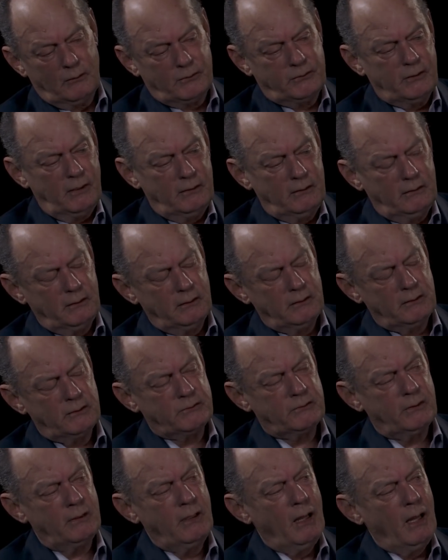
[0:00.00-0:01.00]
outside the
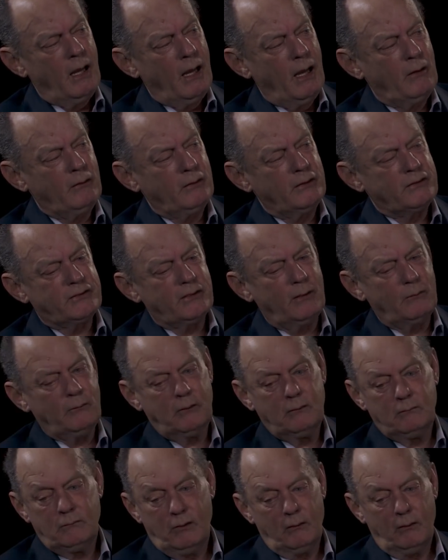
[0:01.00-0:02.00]
industry. How does
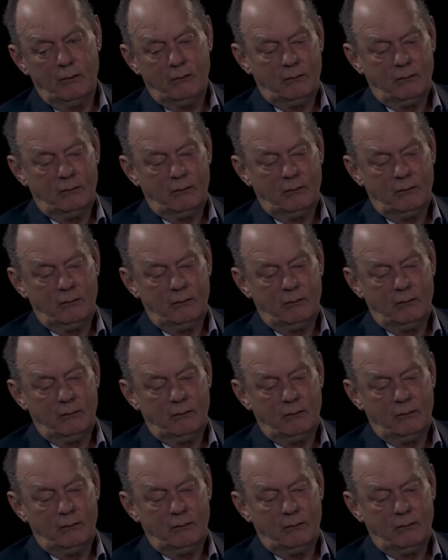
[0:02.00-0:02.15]
someone, you know,